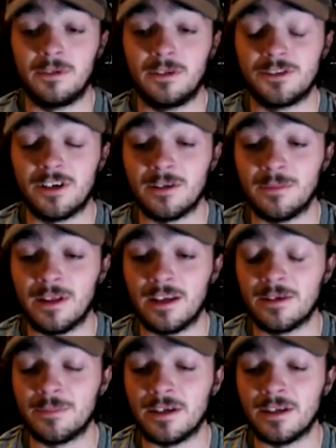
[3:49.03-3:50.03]
drawing a
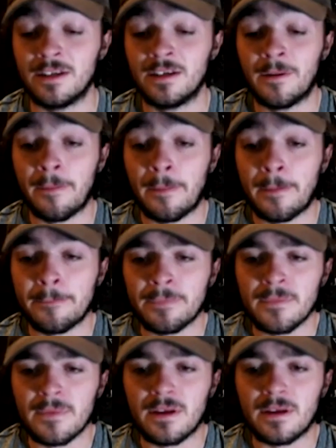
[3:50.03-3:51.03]
blank, but
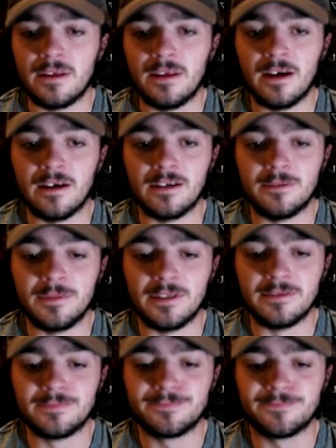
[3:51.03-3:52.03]
yeah, I
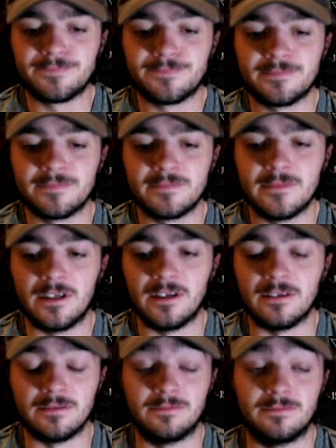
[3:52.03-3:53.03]
mean,
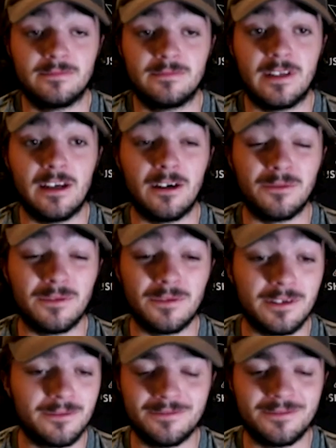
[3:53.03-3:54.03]

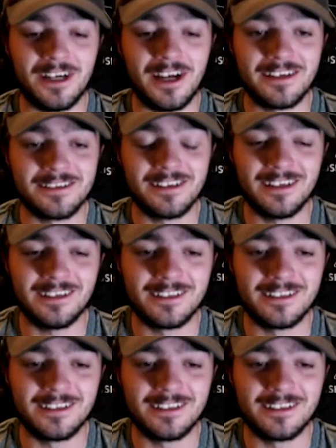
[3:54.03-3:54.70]
re-ask that.